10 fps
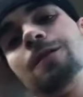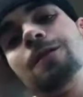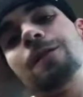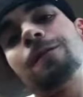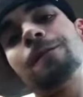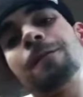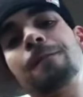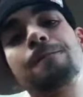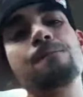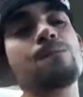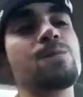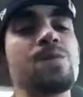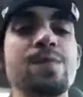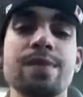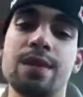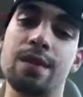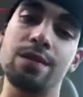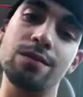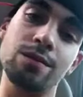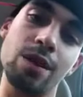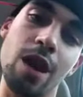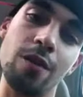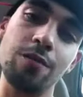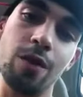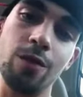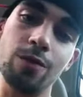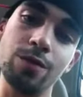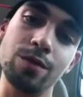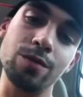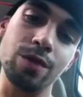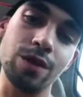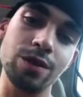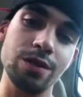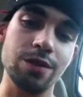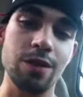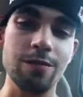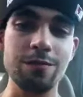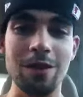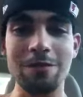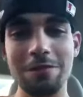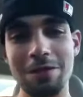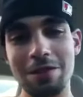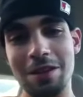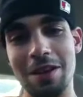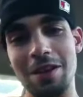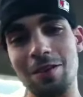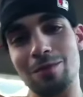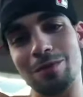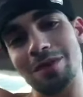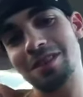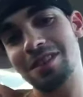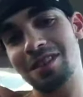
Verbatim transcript: Yeah, So y'all fuck with me, bro. Young Frank Fish Scale, bro.